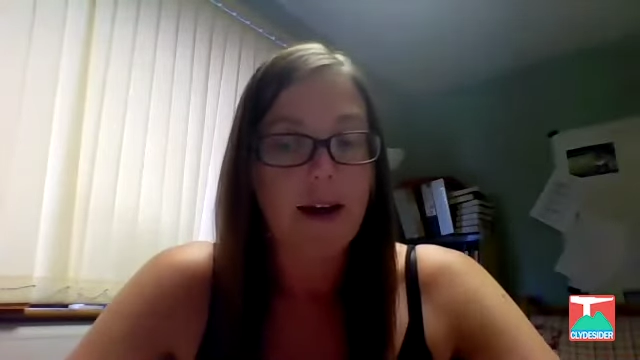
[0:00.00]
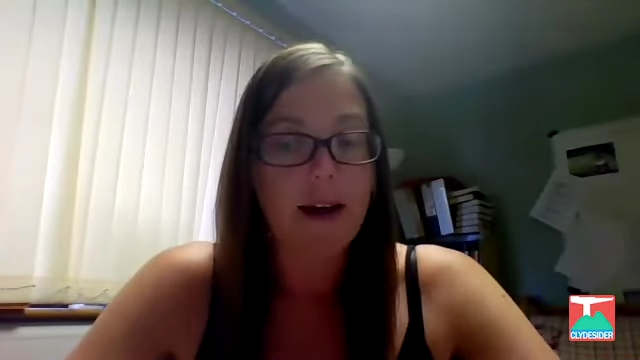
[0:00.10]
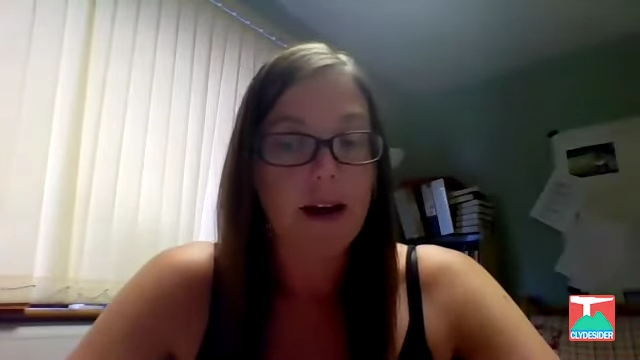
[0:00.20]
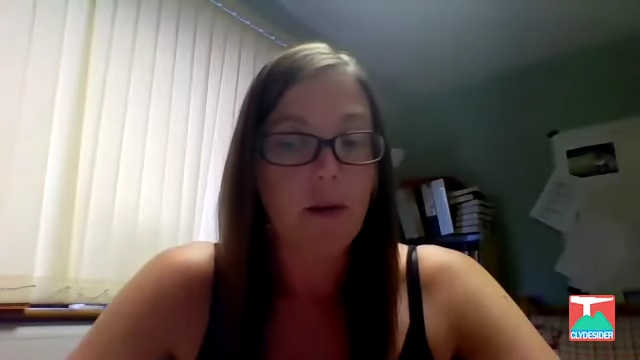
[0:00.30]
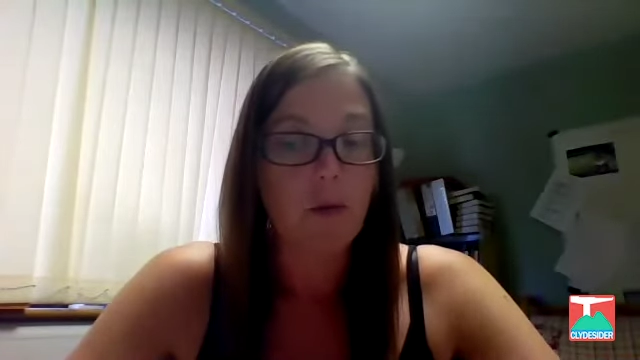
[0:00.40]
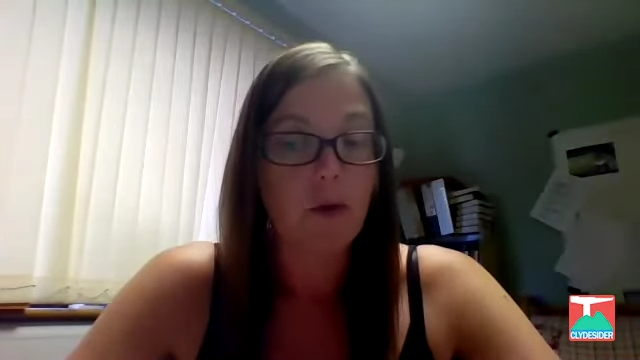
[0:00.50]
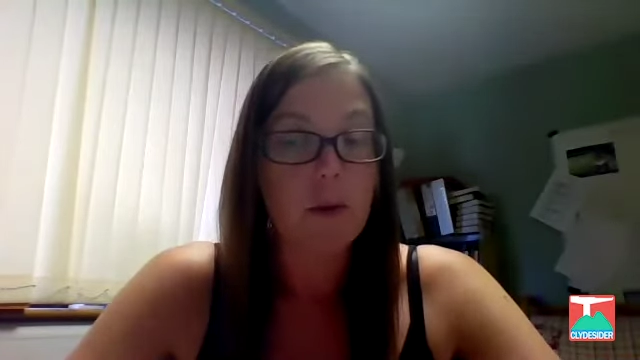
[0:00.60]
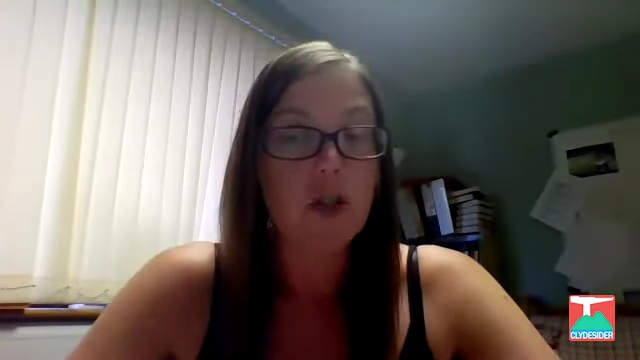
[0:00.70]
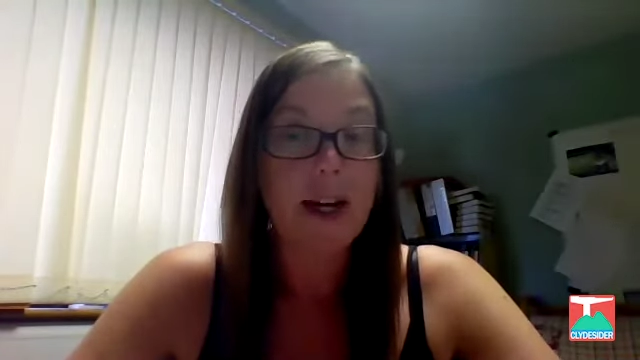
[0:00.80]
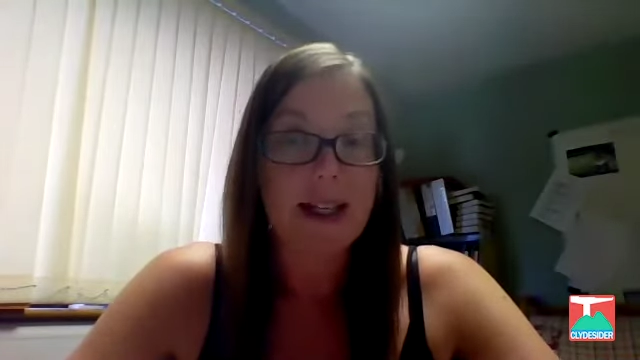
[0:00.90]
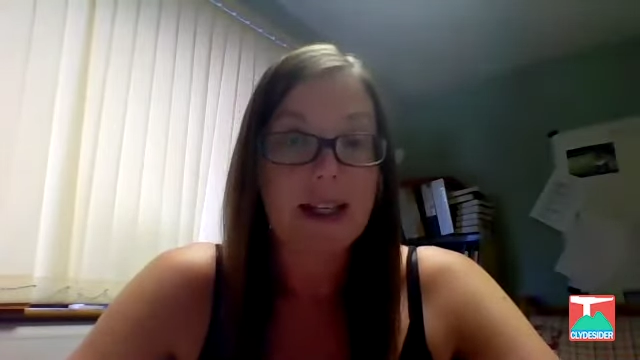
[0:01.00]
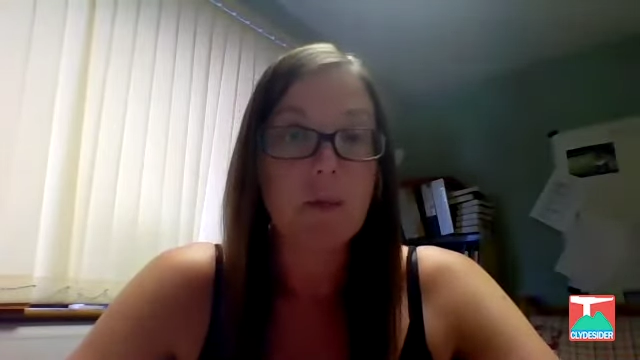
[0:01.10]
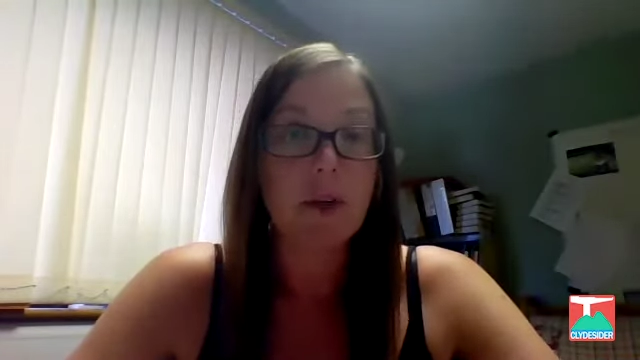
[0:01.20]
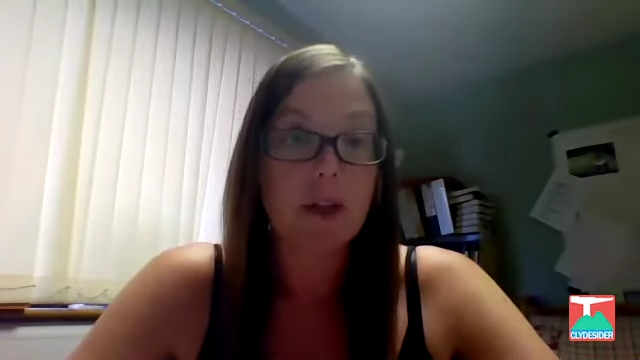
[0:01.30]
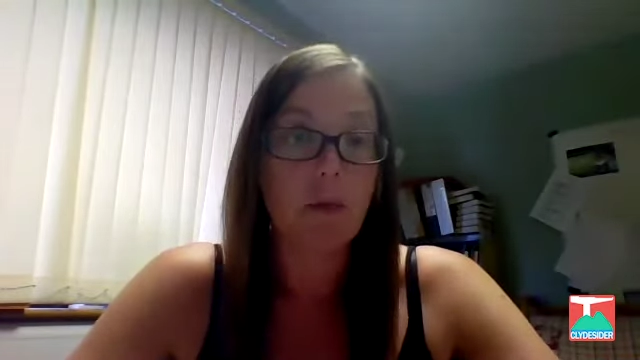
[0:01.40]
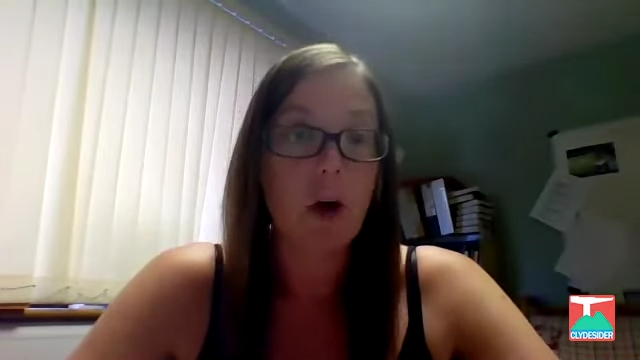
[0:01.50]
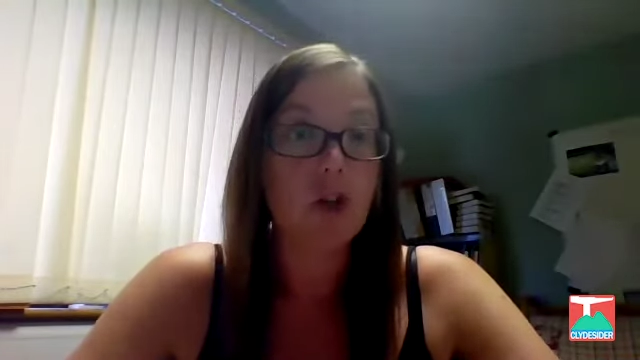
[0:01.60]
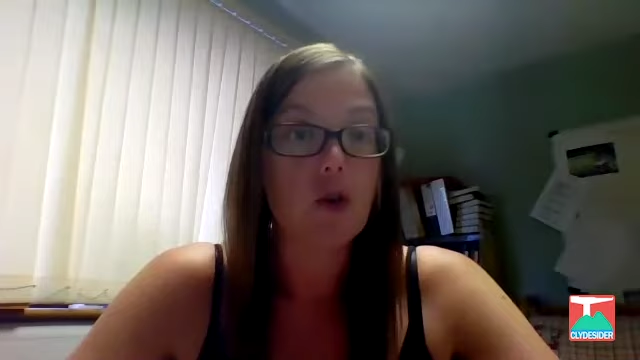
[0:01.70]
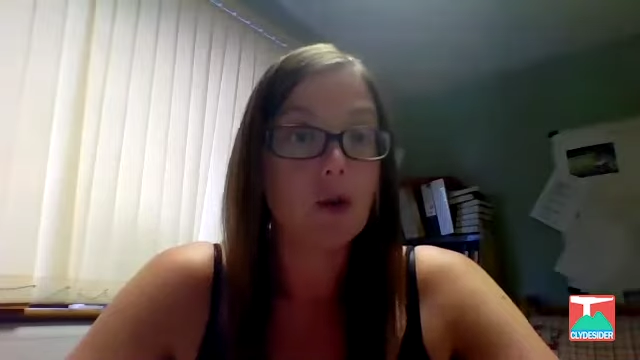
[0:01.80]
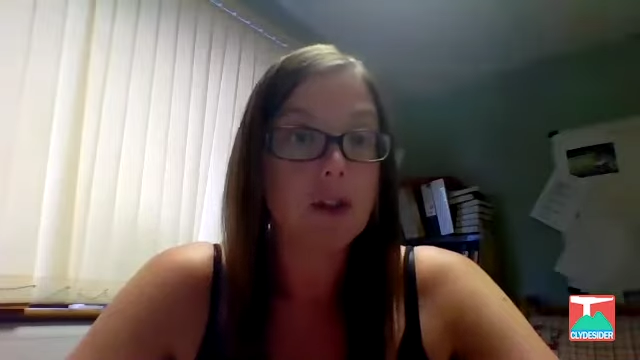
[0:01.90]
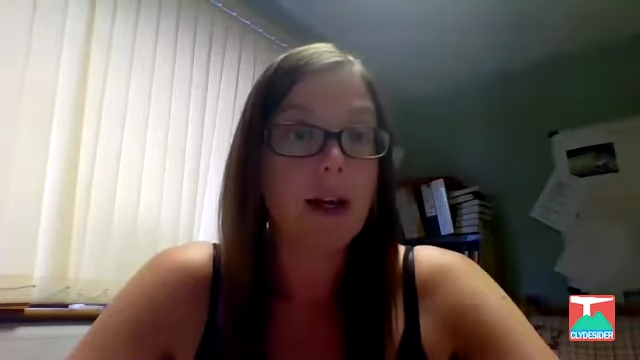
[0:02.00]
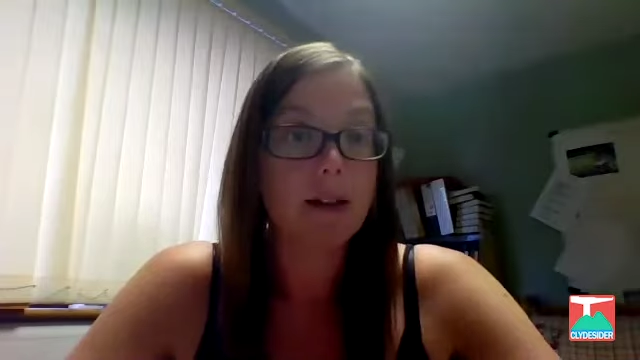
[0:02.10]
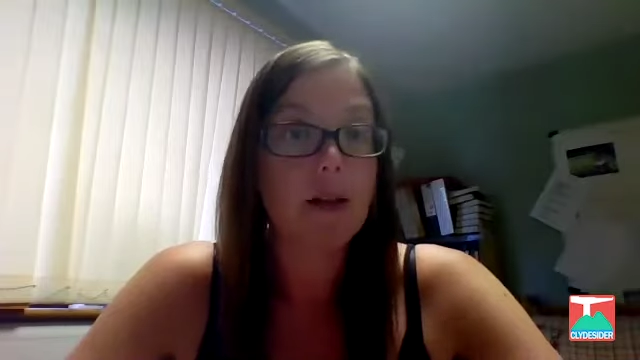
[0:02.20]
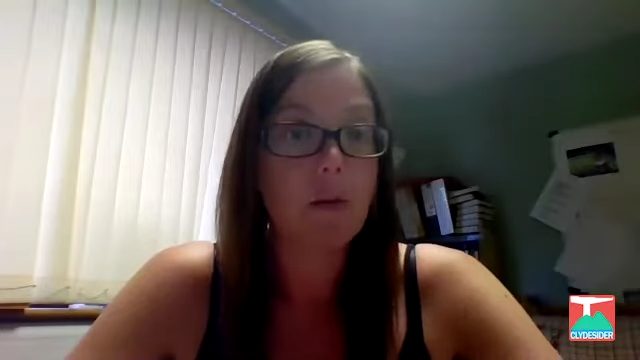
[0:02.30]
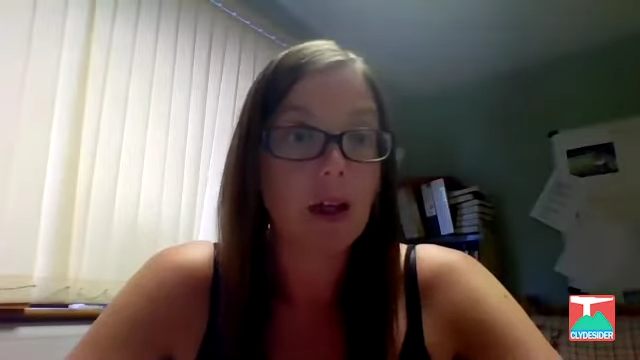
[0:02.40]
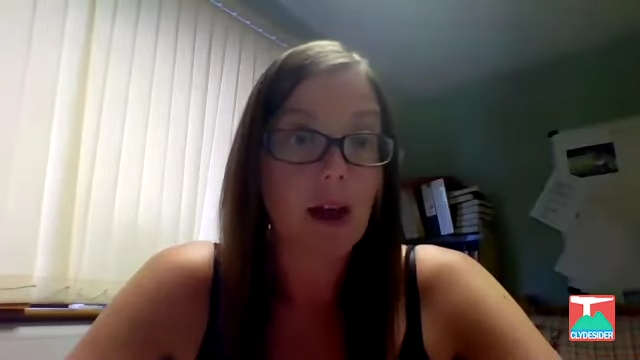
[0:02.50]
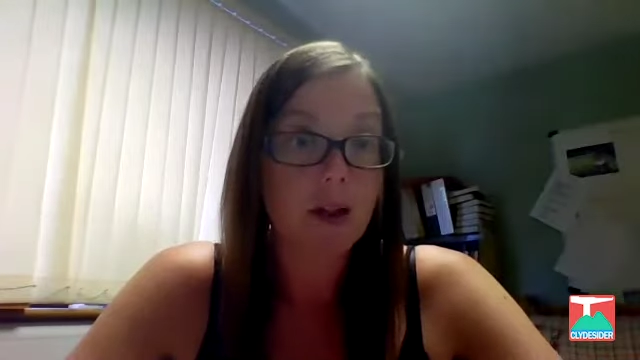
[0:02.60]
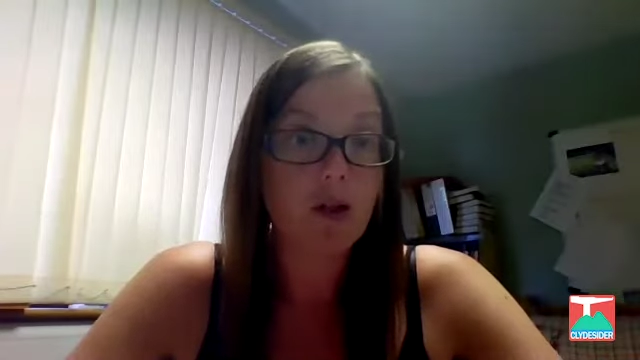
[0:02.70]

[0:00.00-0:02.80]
um, we've been trying to keep as much contact as we can,